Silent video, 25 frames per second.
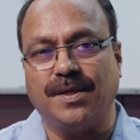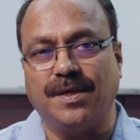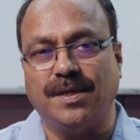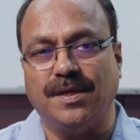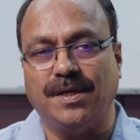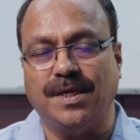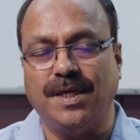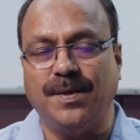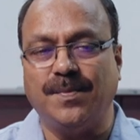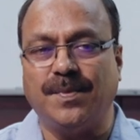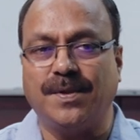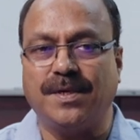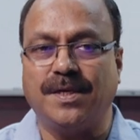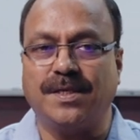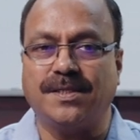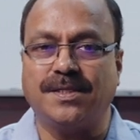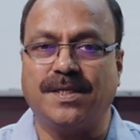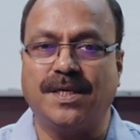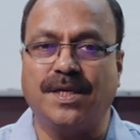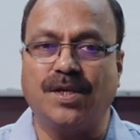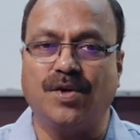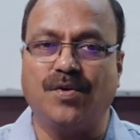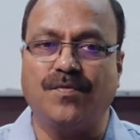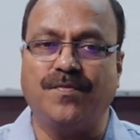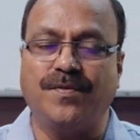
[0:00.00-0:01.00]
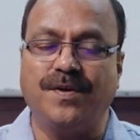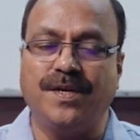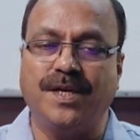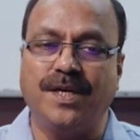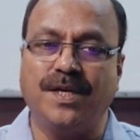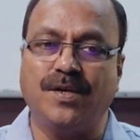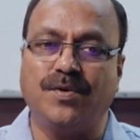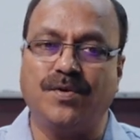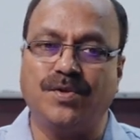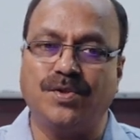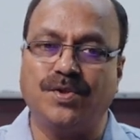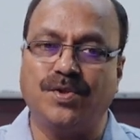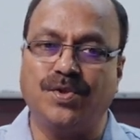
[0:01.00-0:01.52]
a deep understanding of
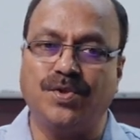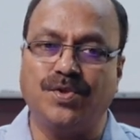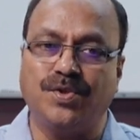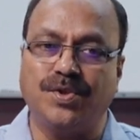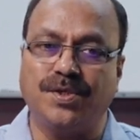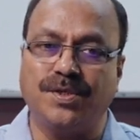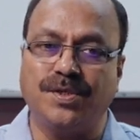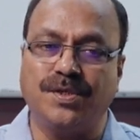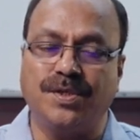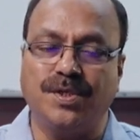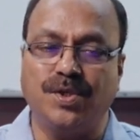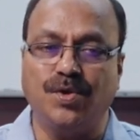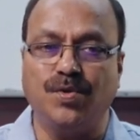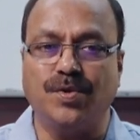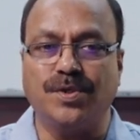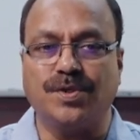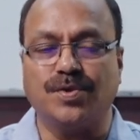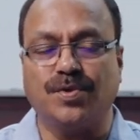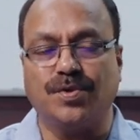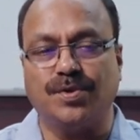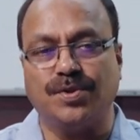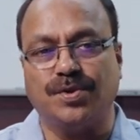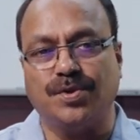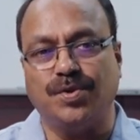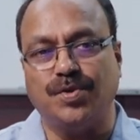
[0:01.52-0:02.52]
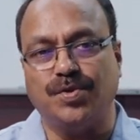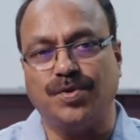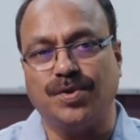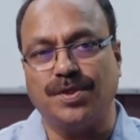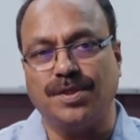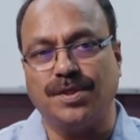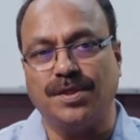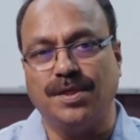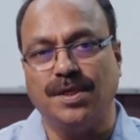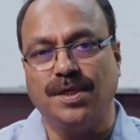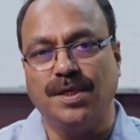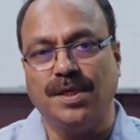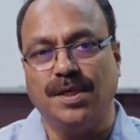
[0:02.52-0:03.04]
Indian Constitution, U S
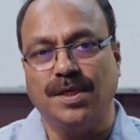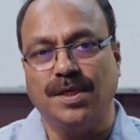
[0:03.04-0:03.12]
Constitution,